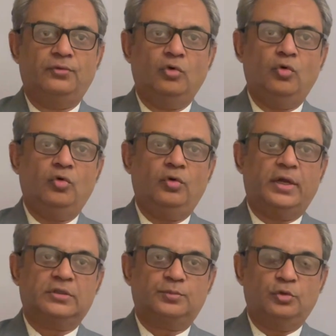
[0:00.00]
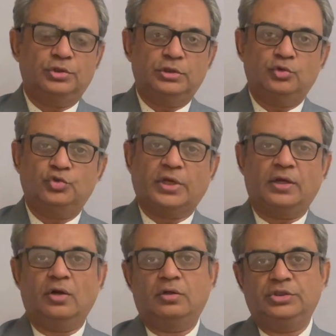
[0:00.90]
no exposure to
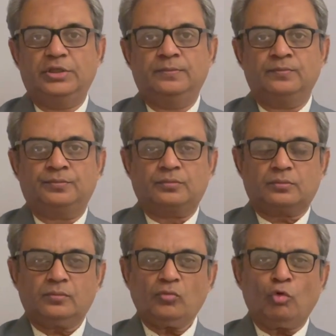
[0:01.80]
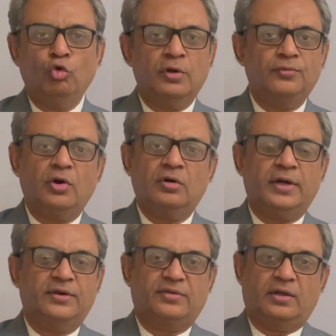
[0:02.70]
psychology, who have not
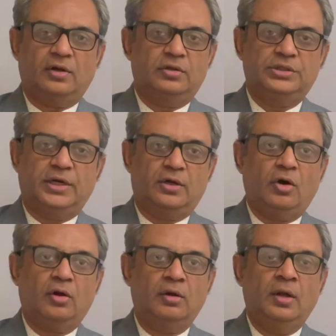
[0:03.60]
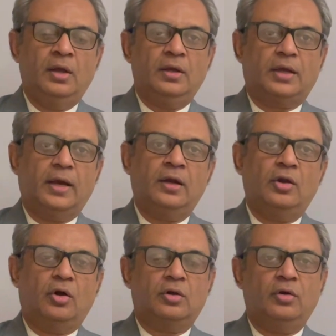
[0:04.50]
read psychology at all, can
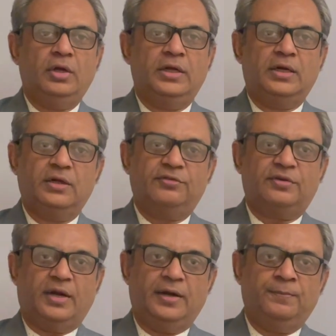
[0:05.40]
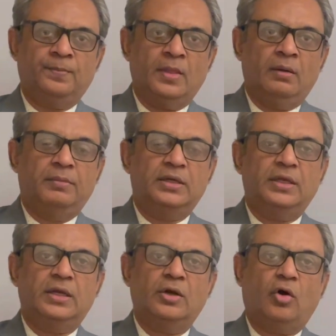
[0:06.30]
not only understand, but
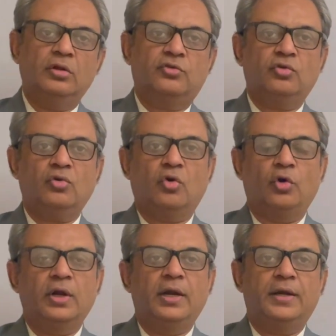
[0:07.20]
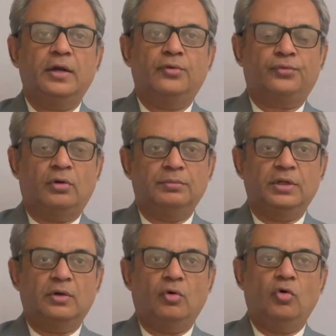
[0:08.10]
they can also correlate it from
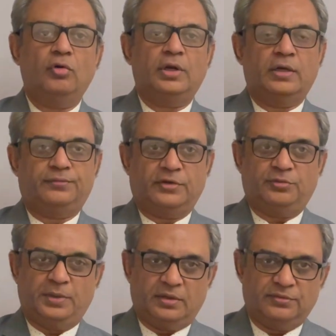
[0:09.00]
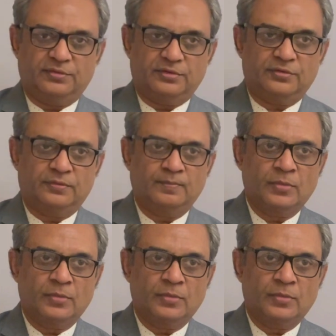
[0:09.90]
their own life experiences.